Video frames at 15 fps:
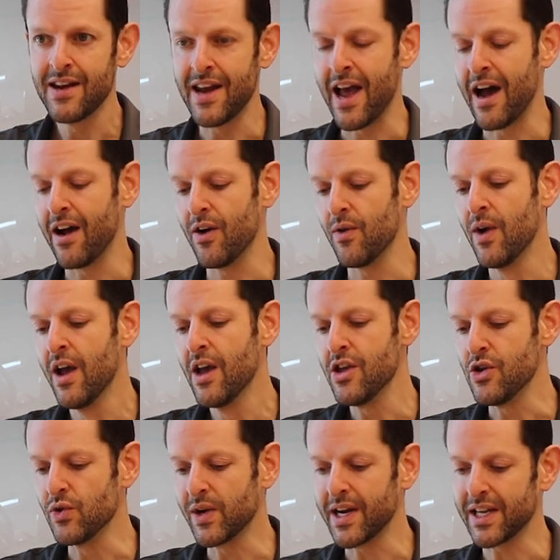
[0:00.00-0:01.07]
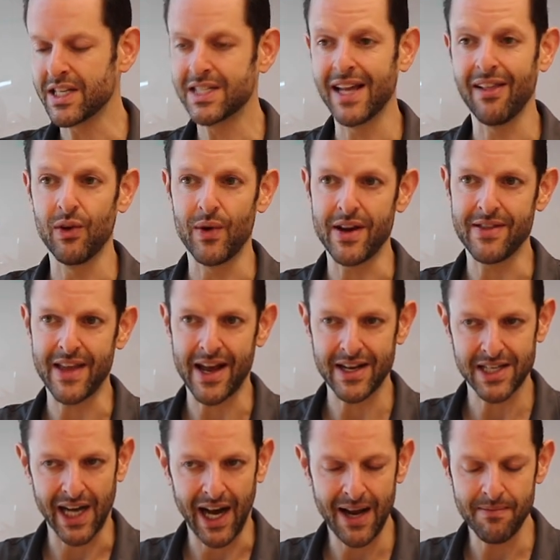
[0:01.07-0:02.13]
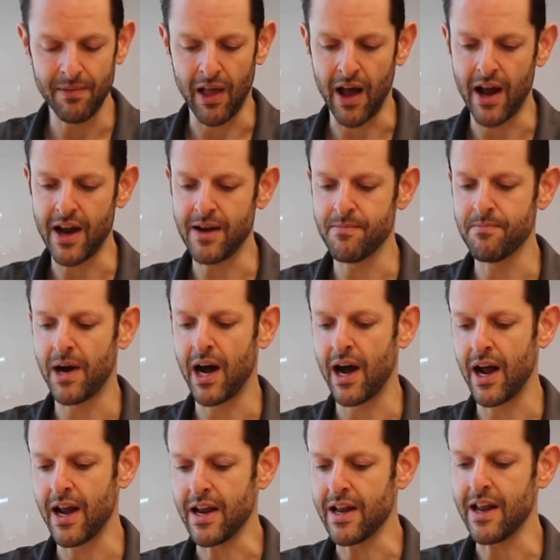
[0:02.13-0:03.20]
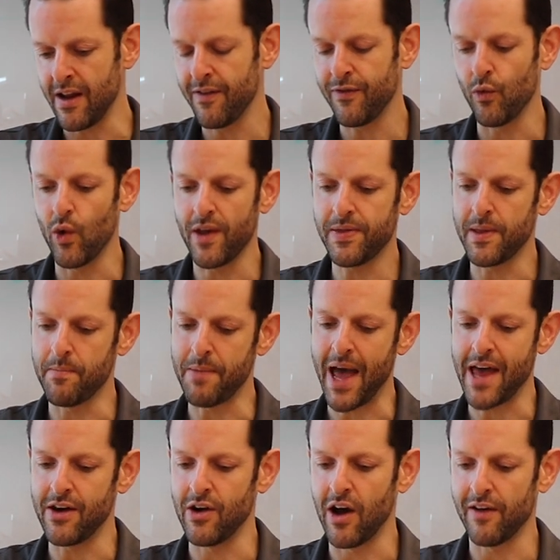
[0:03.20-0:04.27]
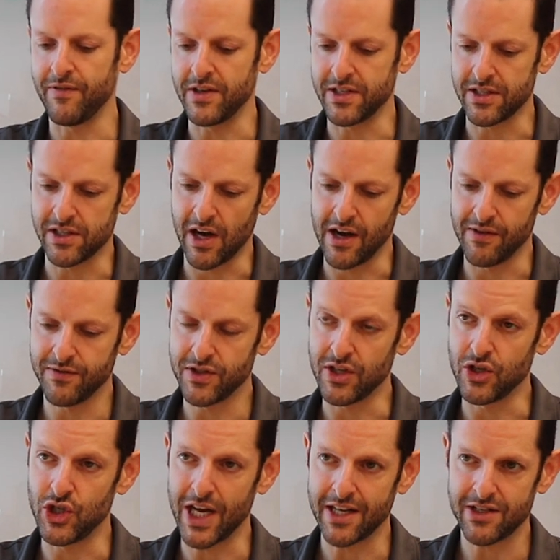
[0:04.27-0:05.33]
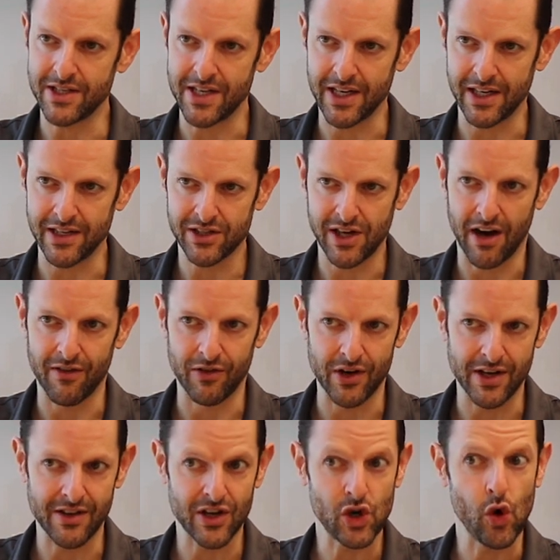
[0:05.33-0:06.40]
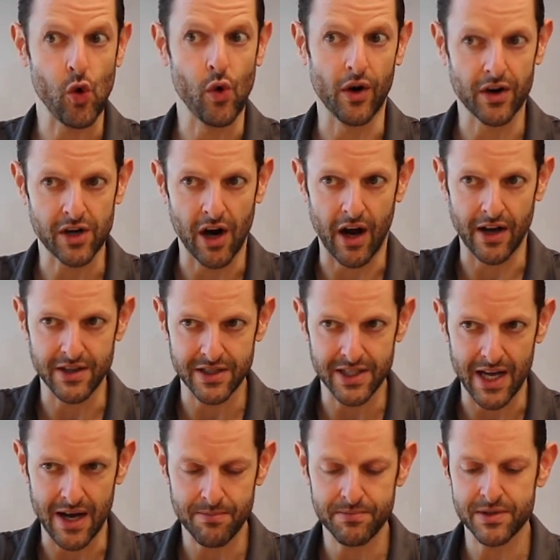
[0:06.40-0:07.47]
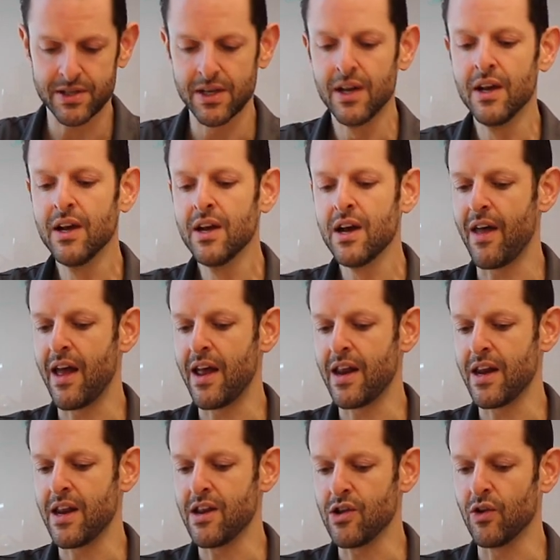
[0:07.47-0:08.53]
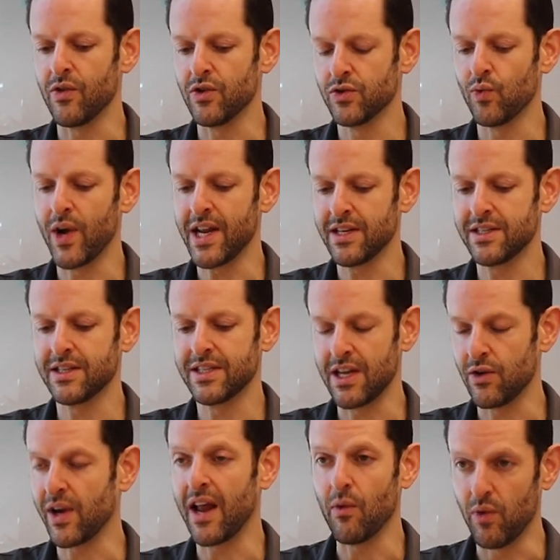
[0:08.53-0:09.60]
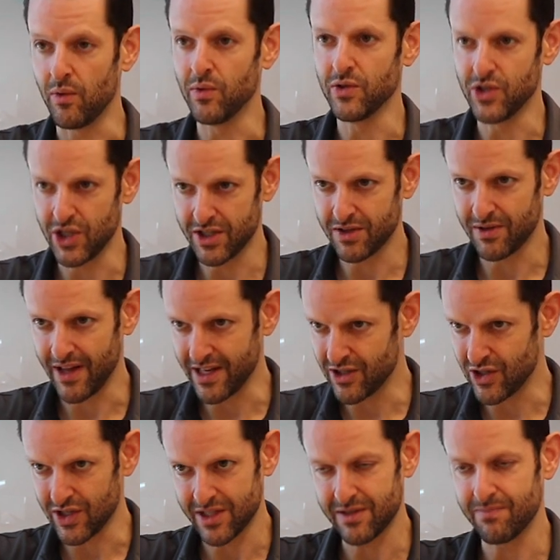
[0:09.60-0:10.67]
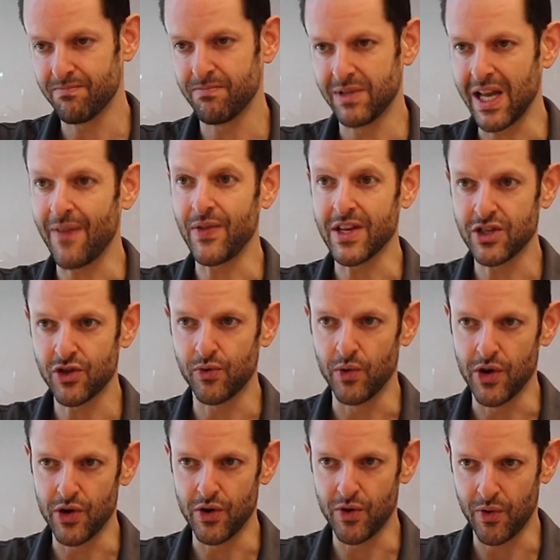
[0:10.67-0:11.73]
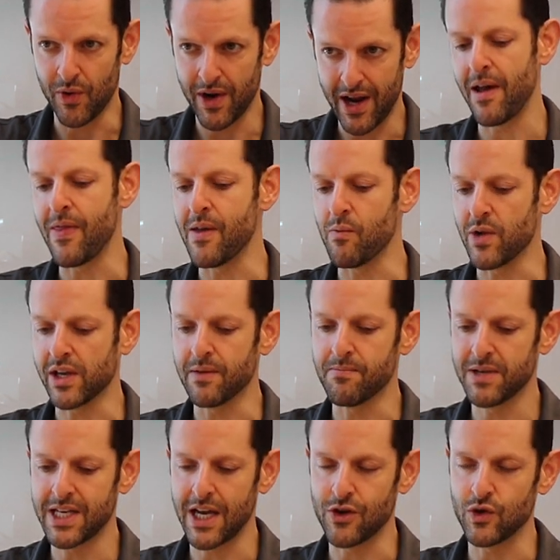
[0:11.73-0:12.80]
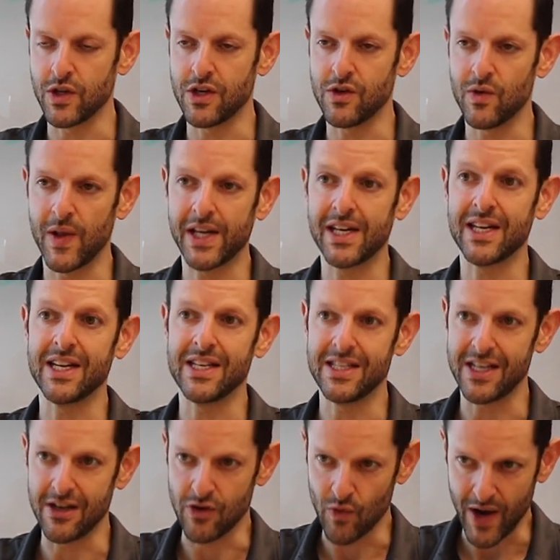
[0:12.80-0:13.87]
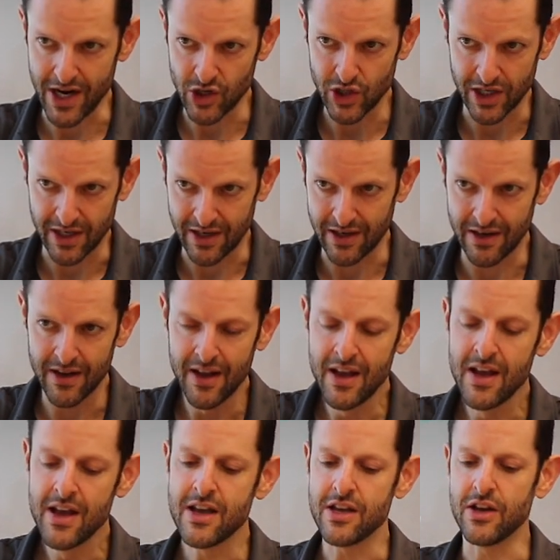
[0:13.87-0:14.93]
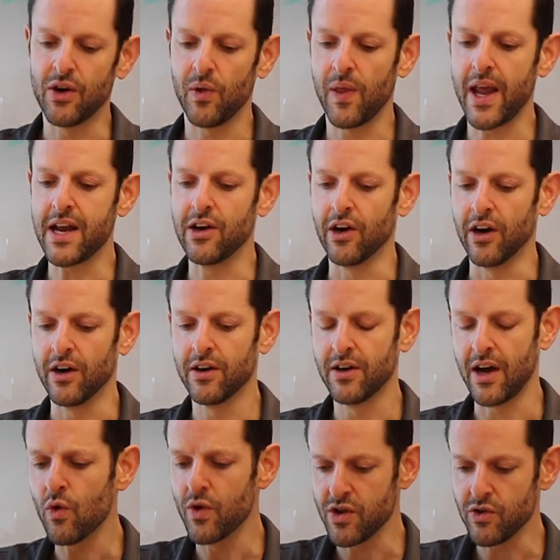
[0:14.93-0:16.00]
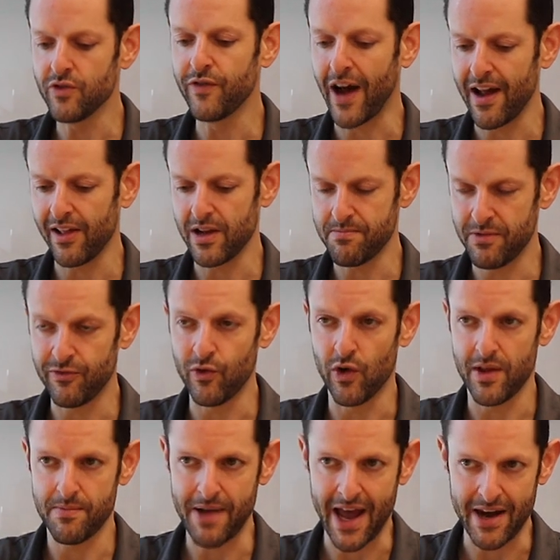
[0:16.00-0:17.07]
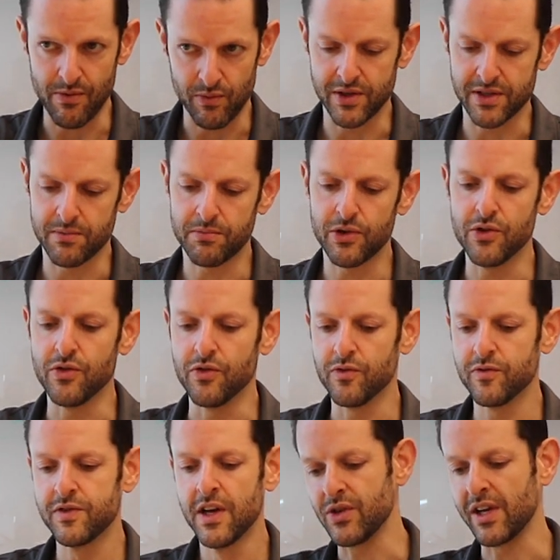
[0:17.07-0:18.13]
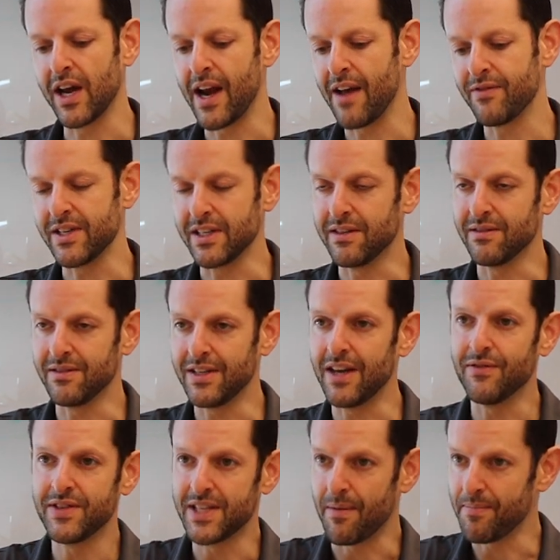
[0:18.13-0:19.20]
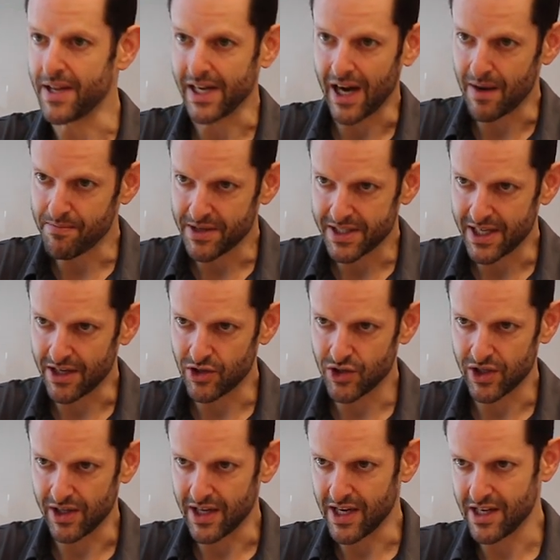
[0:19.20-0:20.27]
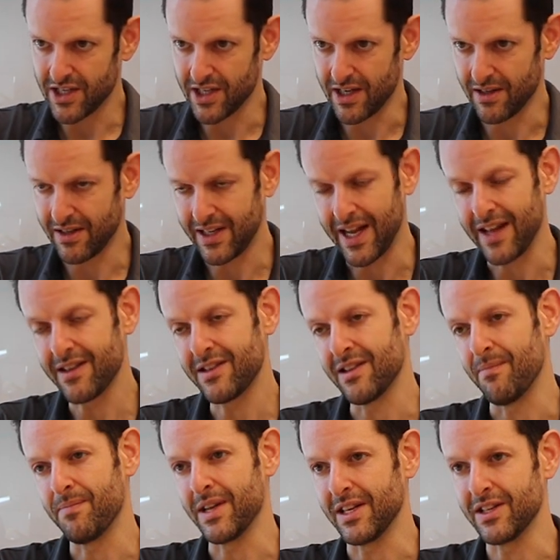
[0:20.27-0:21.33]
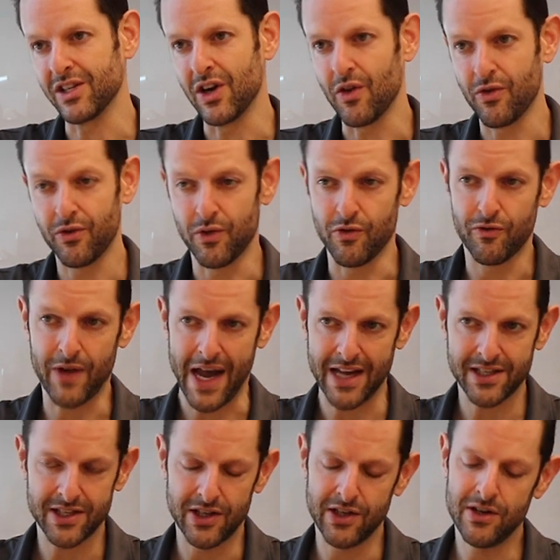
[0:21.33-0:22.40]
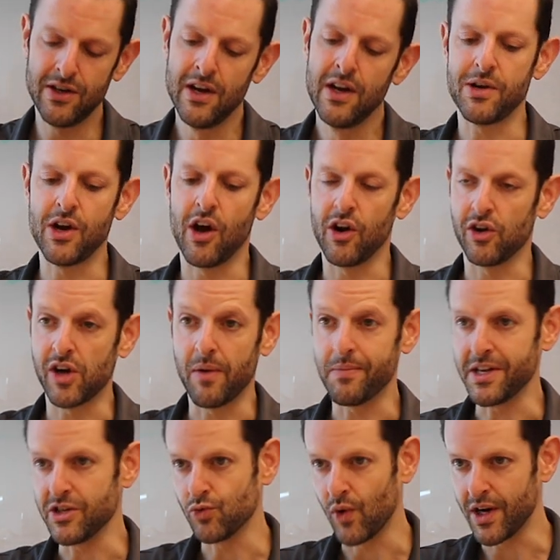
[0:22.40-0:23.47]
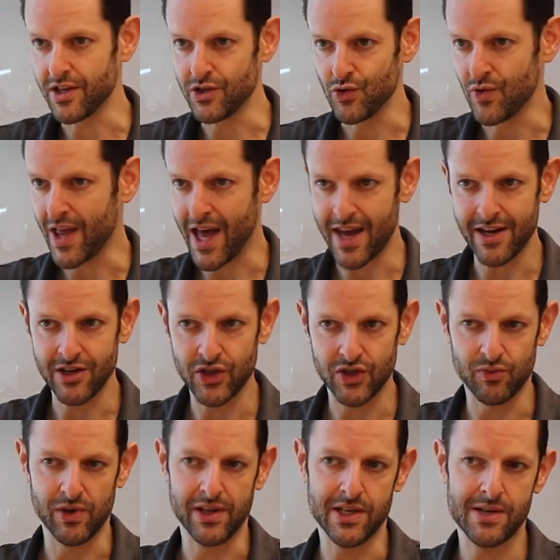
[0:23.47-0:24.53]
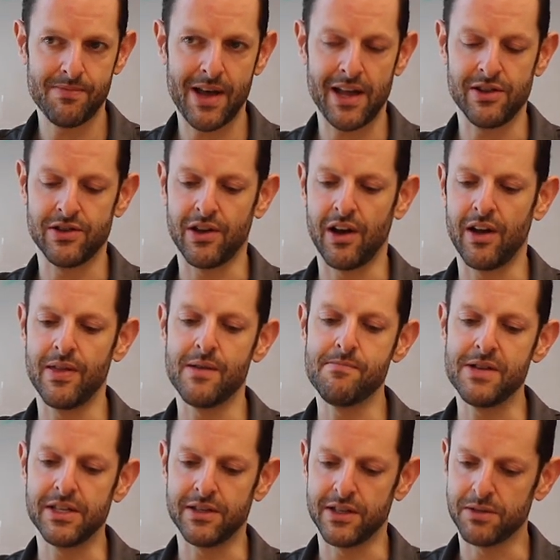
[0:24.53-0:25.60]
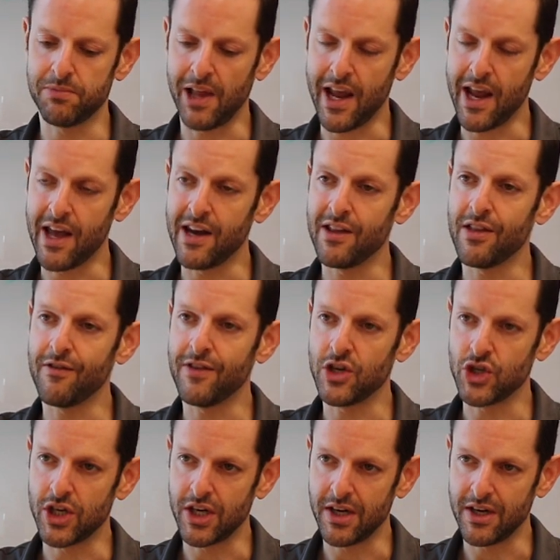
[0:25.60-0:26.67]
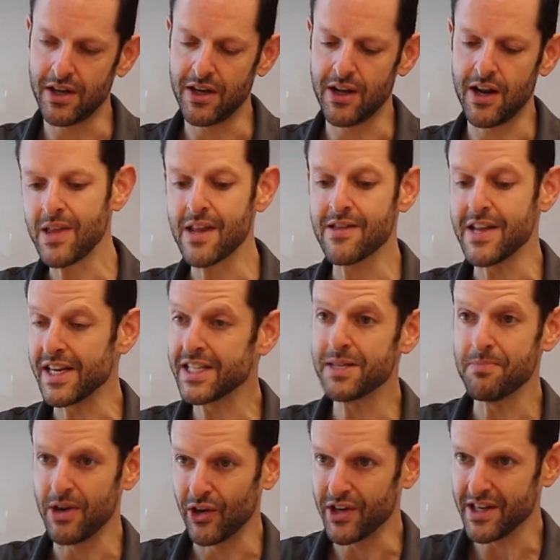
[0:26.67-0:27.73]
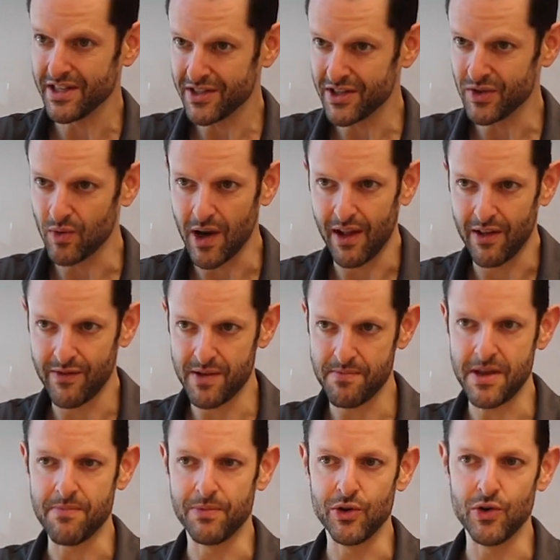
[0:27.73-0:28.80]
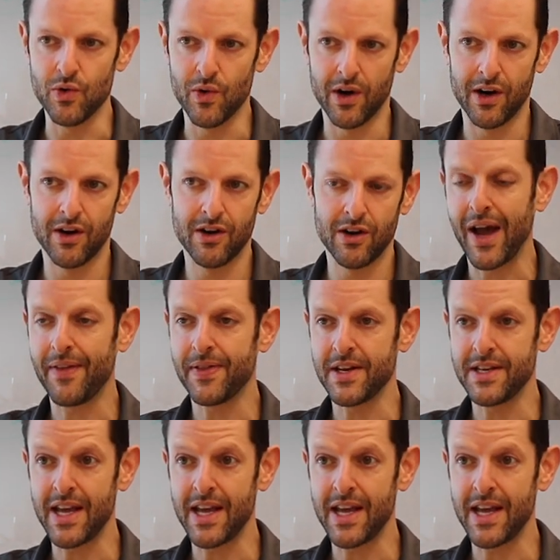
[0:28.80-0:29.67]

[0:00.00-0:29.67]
now you can accelerate that timeline by if what the patent office is kind of suggesting is covering the core concepts then you know there's ways to say okay well we'll just let's just get this through and then we can potentially do like a continuation you know later or you'd file it before the patent was approved so you kind of have to give something up essentially to get something to go through faster but not all companies want to do that and it just really depends on the business plan and the vision and the experience as well of the people who are at the